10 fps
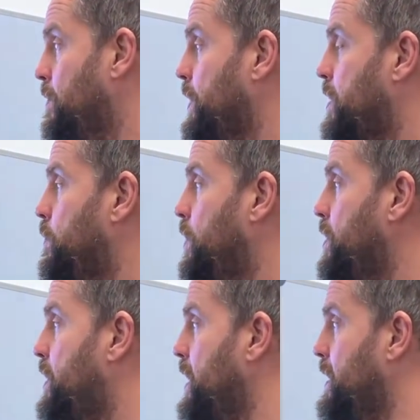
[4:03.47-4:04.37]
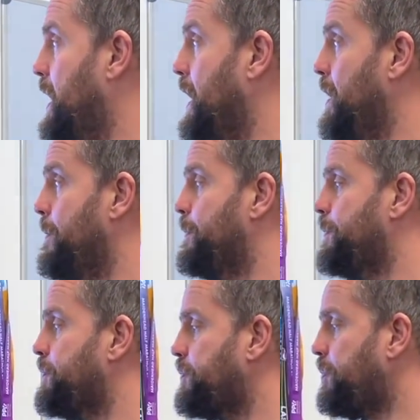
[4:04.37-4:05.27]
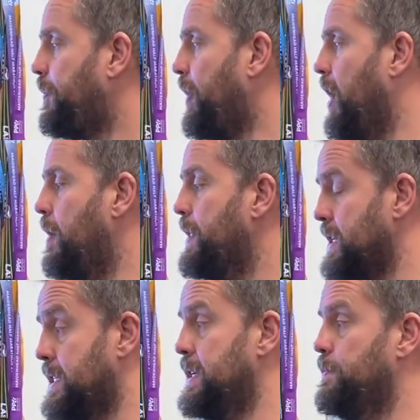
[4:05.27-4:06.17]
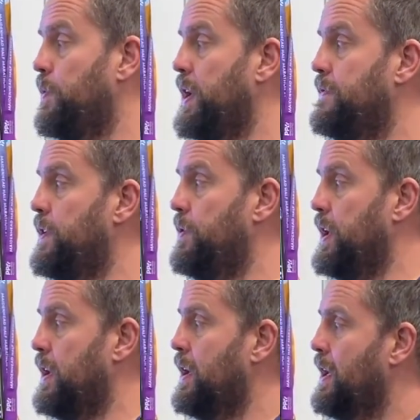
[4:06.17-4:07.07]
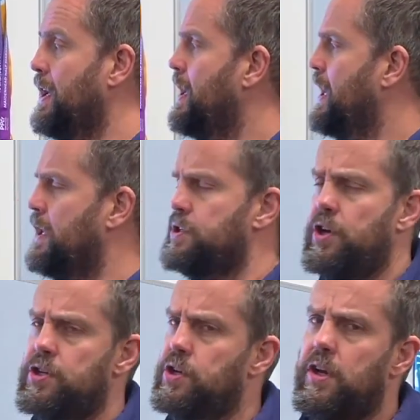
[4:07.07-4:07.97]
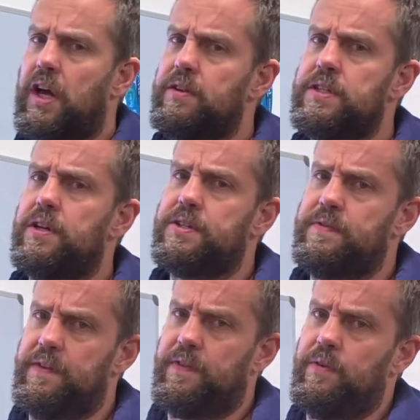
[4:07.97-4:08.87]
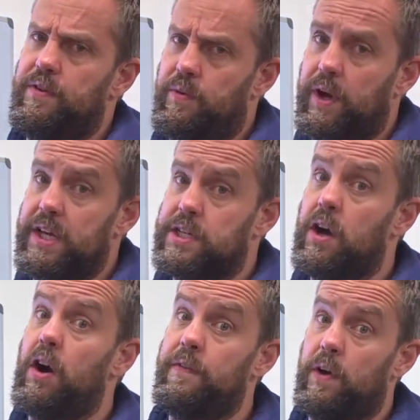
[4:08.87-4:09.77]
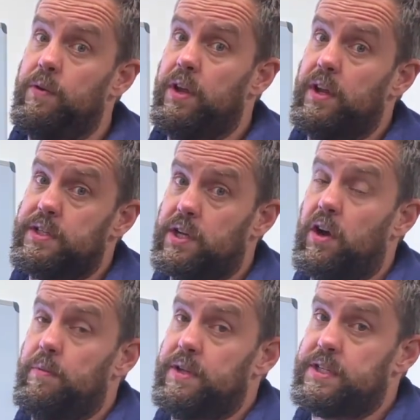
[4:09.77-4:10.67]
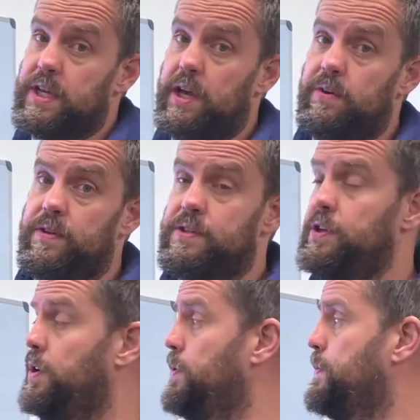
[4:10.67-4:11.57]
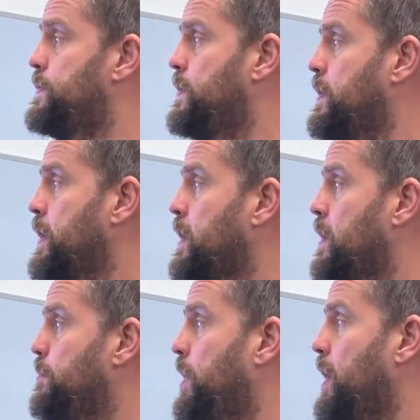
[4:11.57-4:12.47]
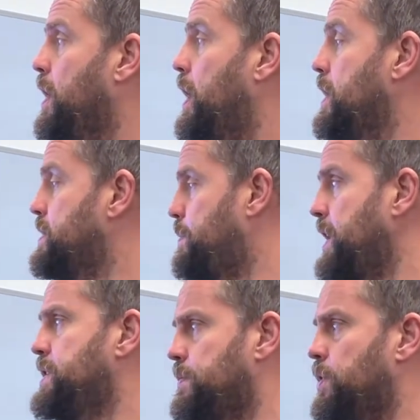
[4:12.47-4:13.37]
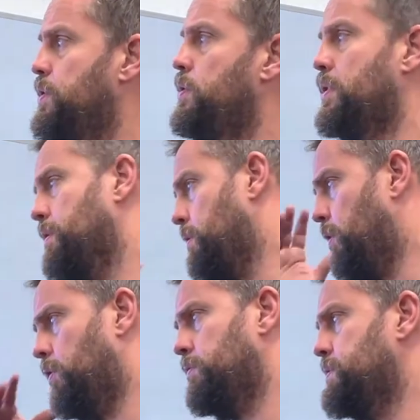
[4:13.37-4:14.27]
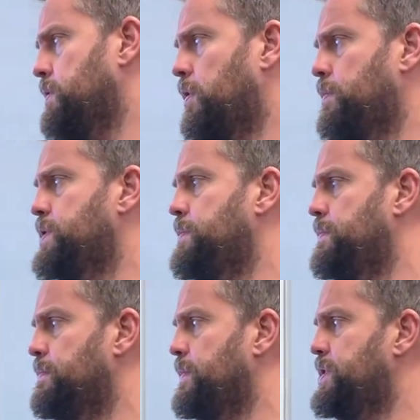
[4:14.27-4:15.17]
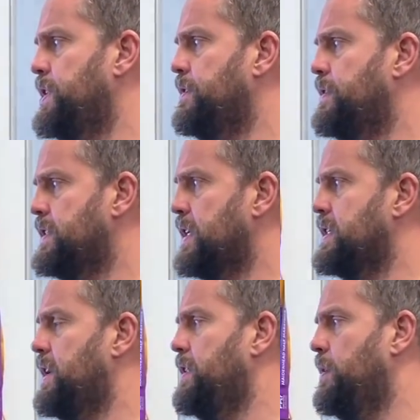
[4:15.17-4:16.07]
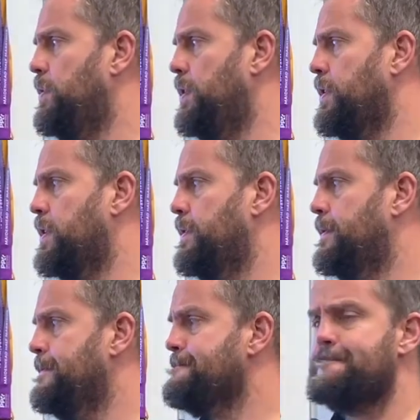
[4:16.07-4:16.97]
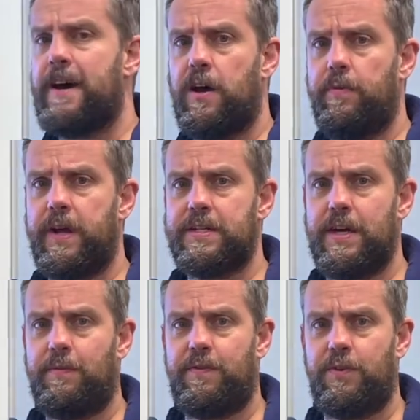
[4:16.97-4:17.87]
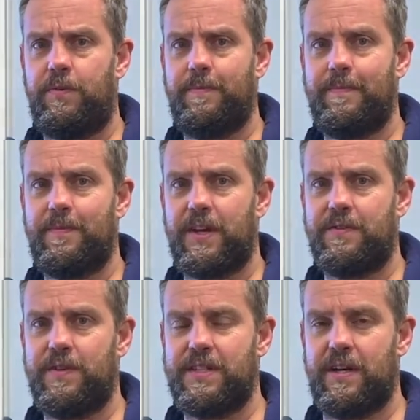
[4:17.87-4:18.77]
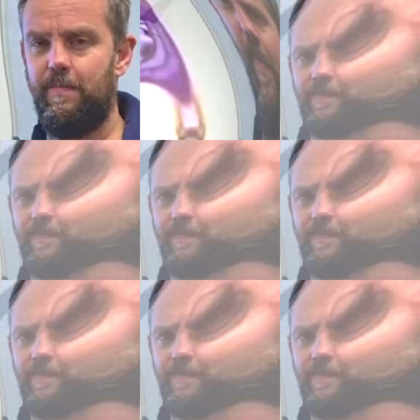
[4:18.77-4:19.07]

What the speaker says: We can work in there. But that's a simple way of doing it. Search online, there's lots of different other ways. Carvonian is a common scale that's used. But as a basic rule, all normal gym machineries, that's how they work. I hope that's helpful. Thanks for your time.